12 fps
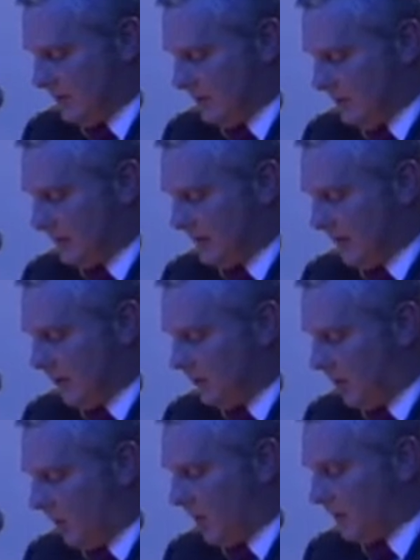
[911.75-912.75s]
that they are
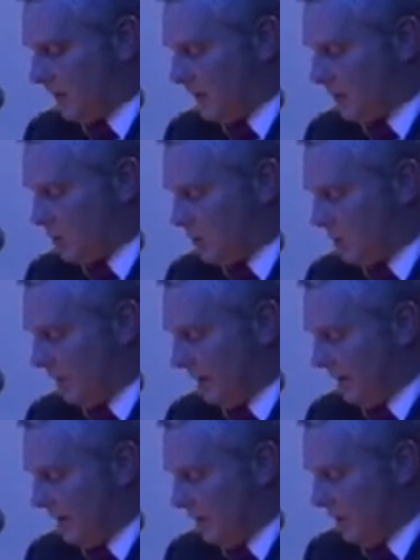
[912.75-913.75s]
part of the
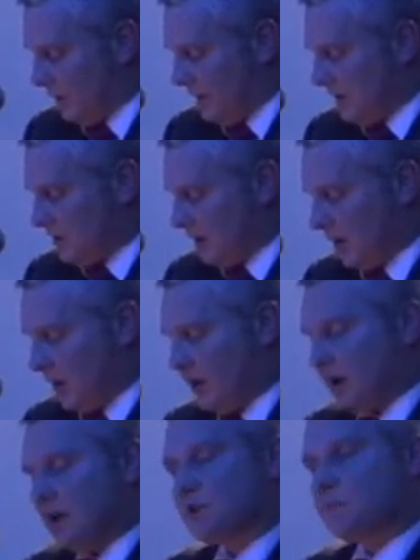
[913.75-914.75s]
story we
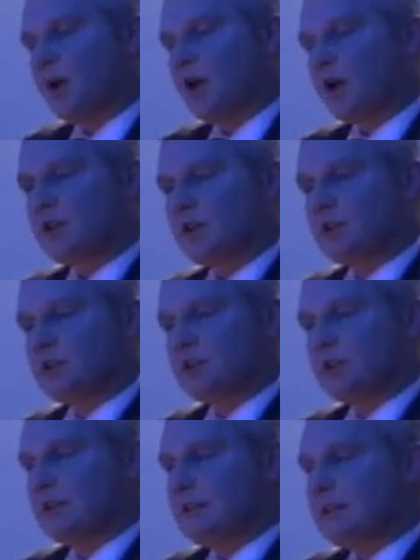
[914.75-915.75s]
share as partners
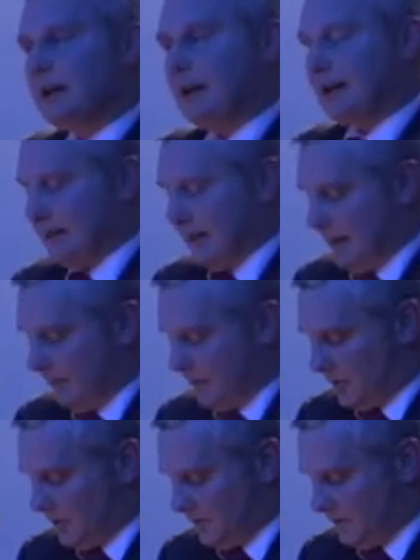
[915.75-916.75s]
and neighbours.